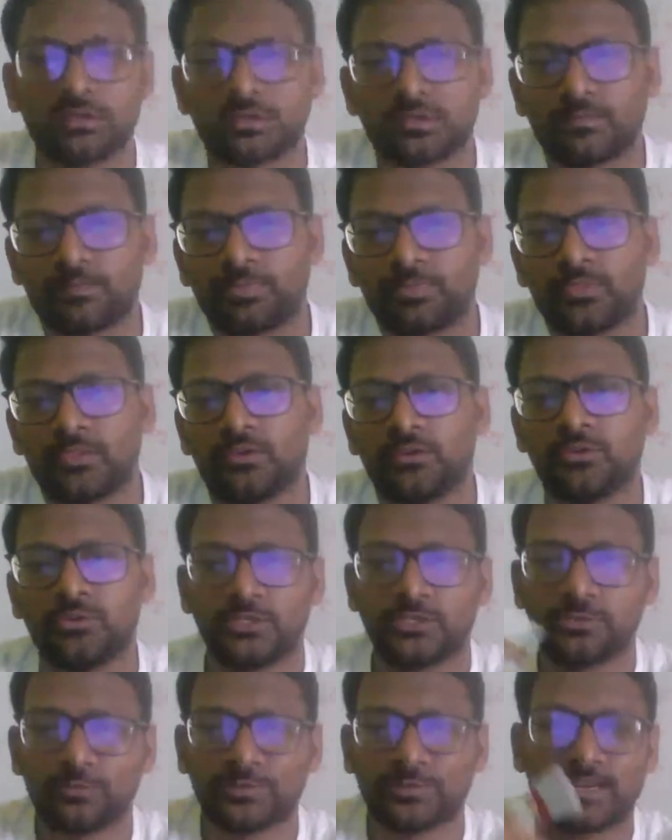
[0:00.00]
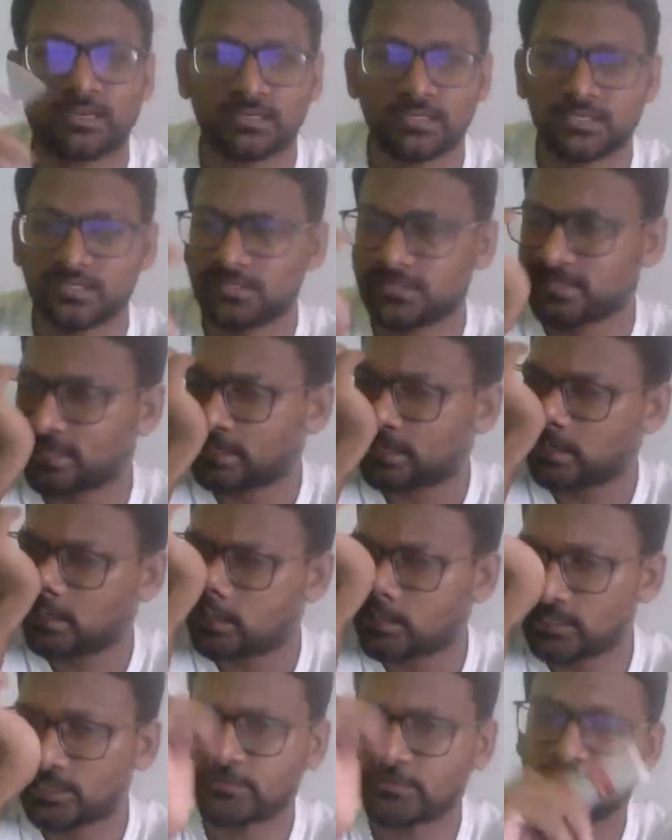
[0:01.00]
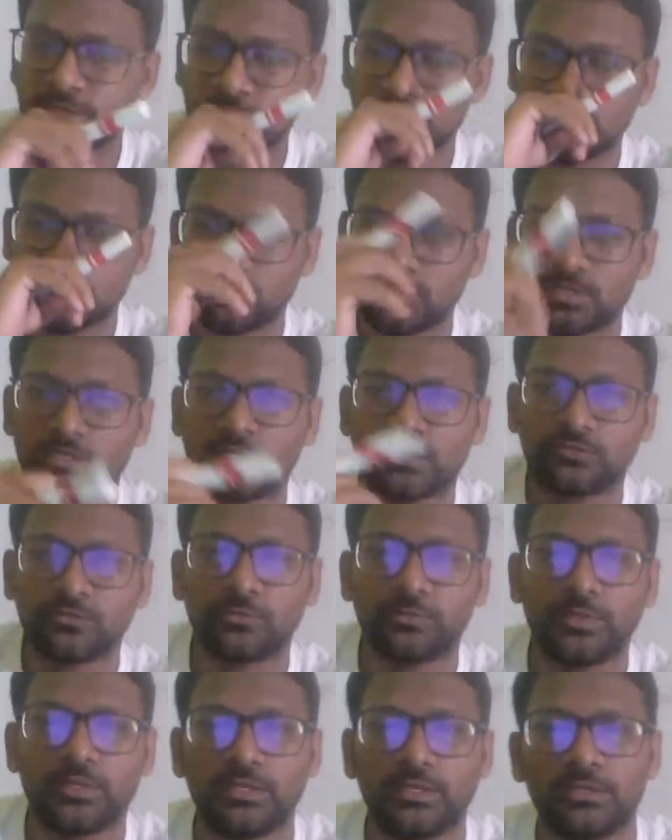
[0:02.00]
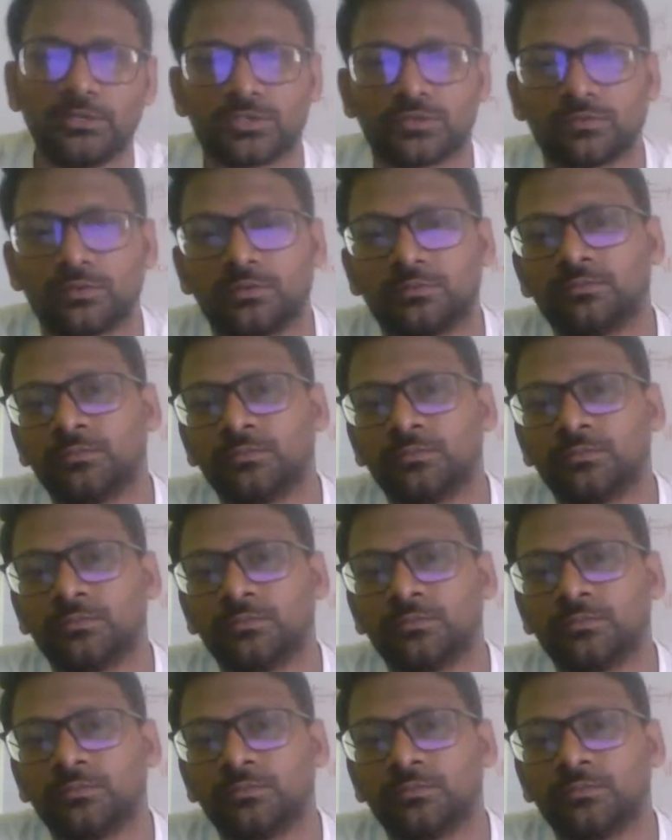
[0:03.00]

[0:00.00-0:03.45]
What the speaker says: you need to practice this entire equation so that it would be useful.